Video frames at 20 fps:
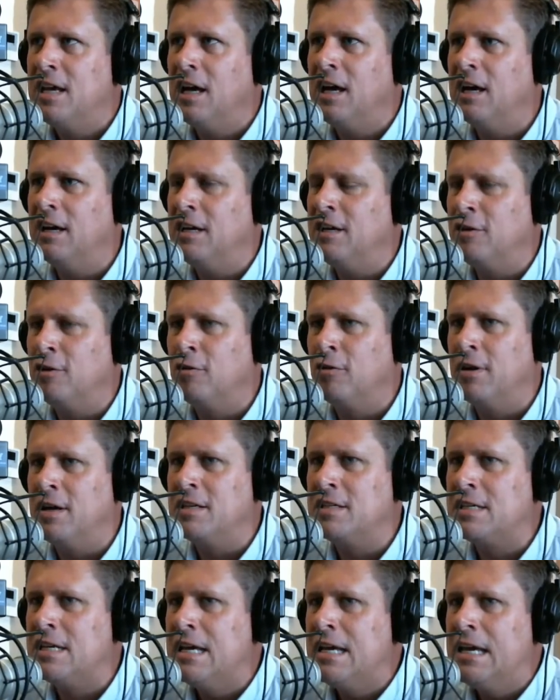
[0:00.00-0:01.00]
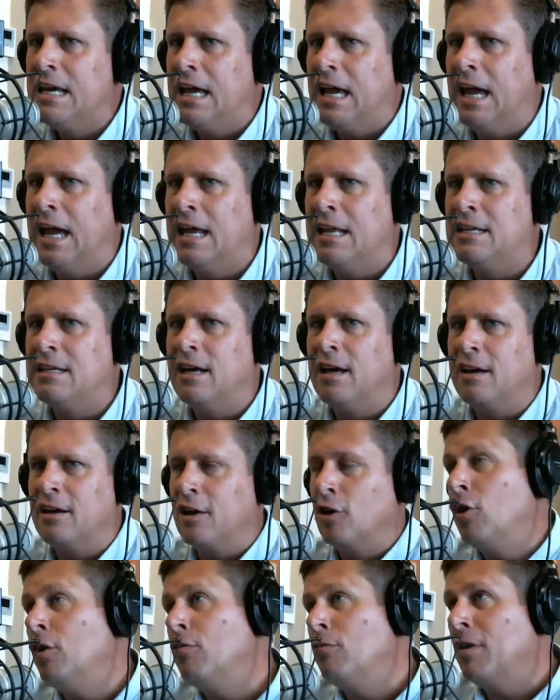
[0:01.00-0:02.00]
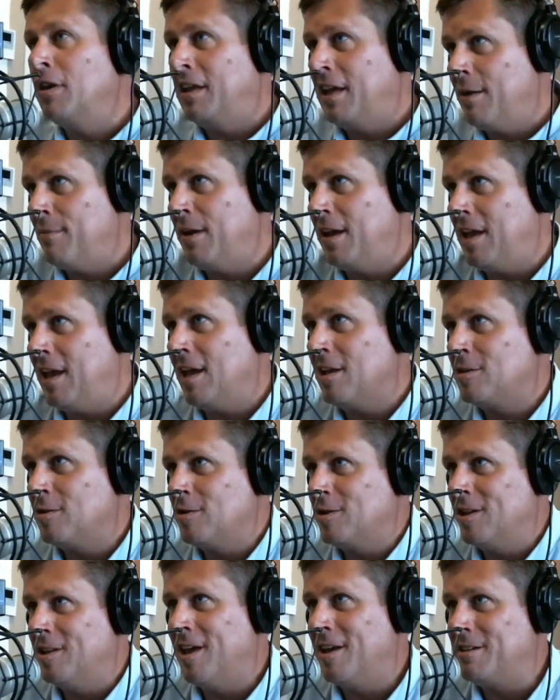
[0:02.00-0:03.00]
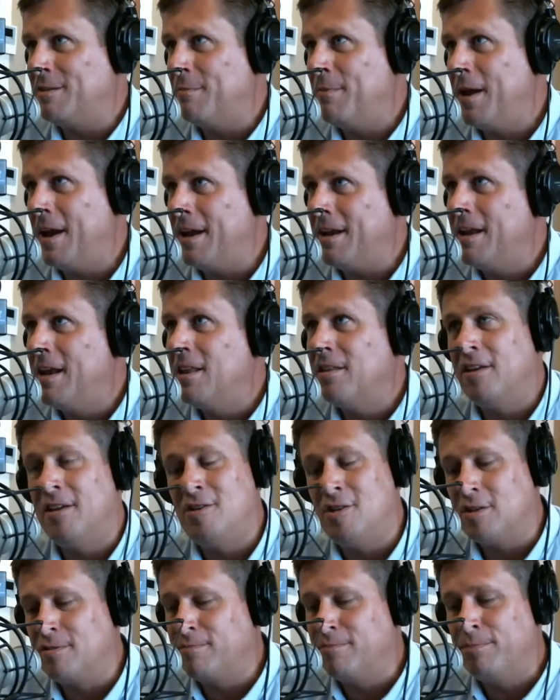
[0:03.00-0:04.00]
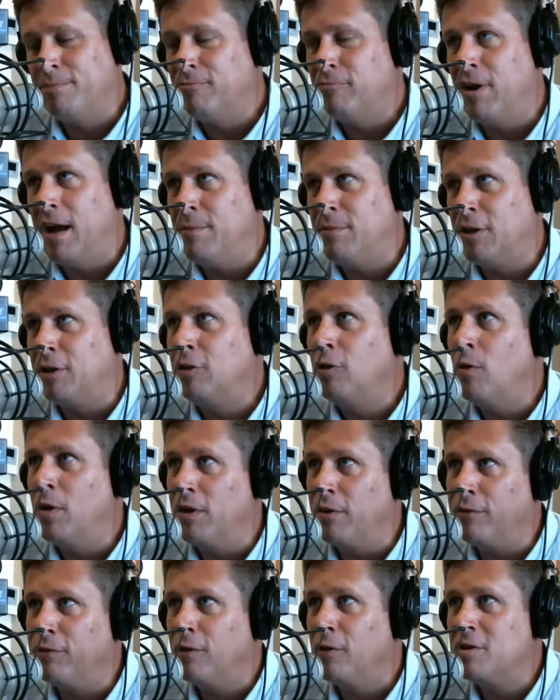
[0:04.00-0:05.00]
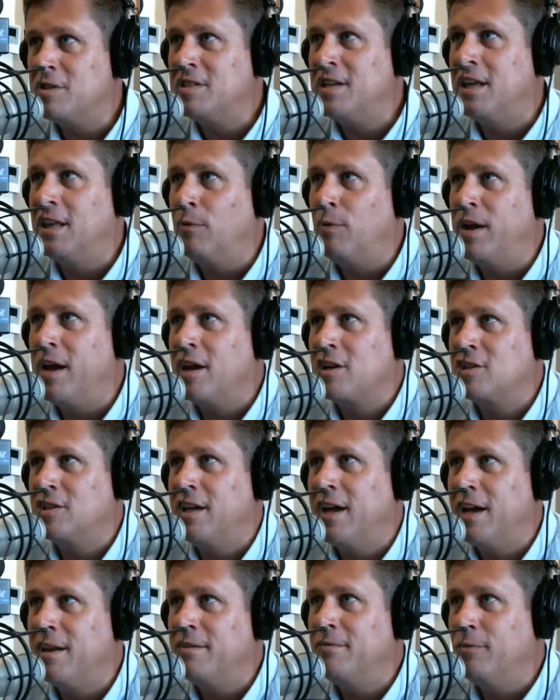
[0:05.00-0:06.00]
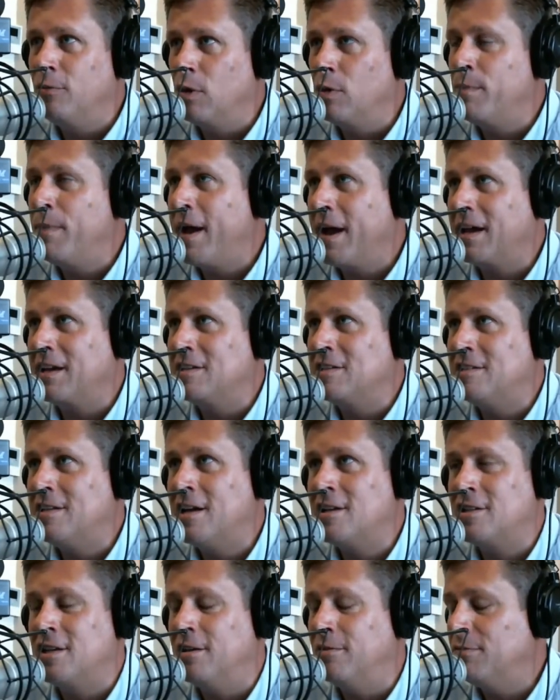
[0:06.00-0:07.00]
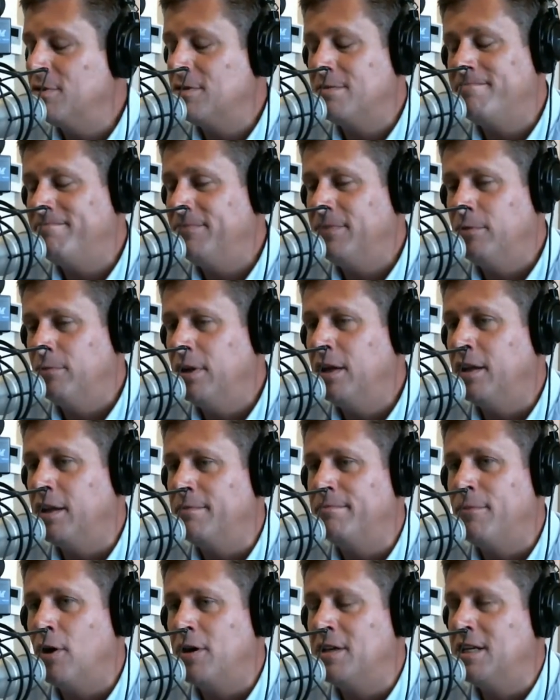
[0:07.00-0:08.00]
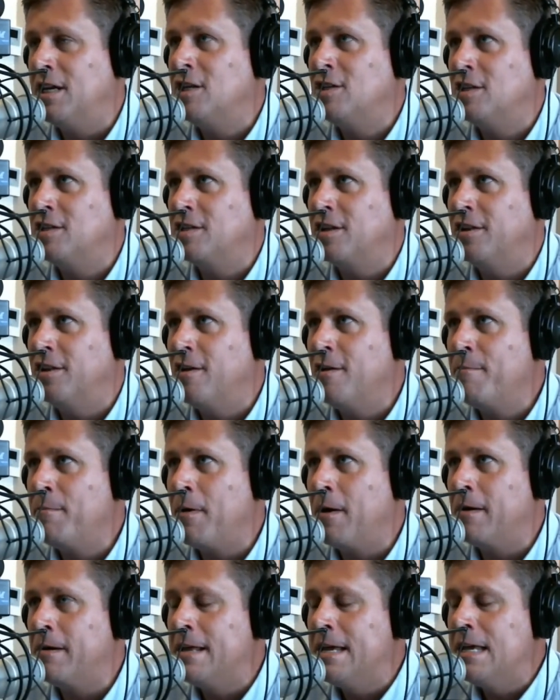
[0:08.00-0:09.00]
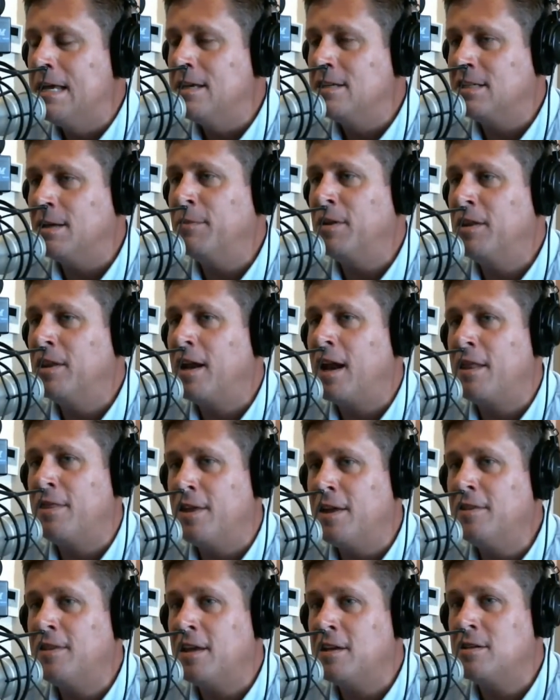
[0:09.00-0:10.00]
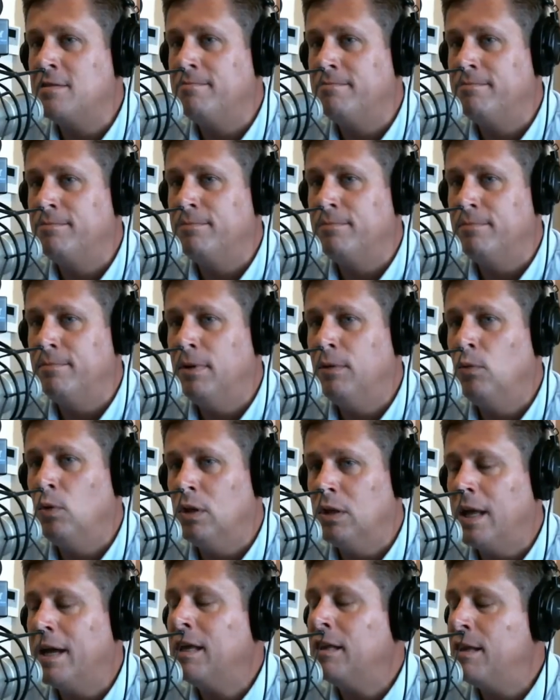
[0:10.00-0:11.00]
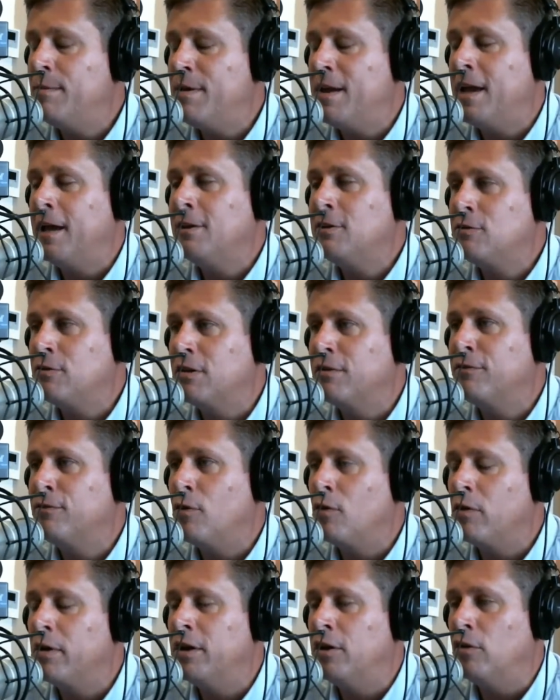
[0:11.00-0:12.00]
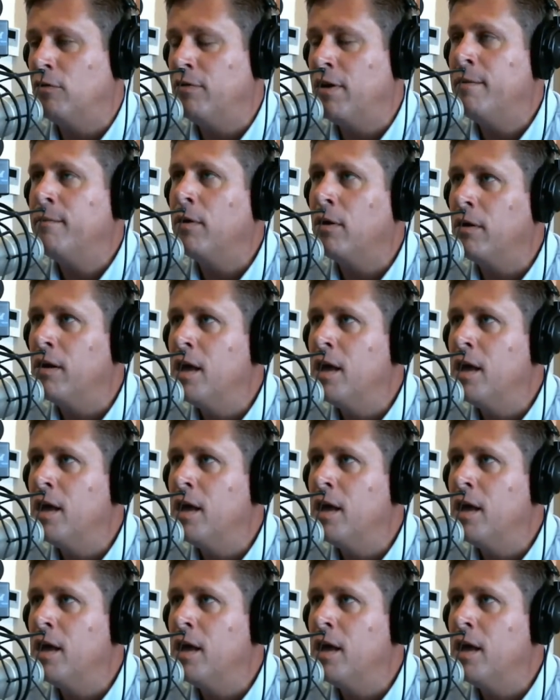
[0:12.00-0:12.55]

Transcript: increase? And couldn't really get many answers in that debate. Mm. They just rammed it through on the first day that we actually had, we were back in session. It was really audacious on their part. Something that I think they will likely be answering for in November,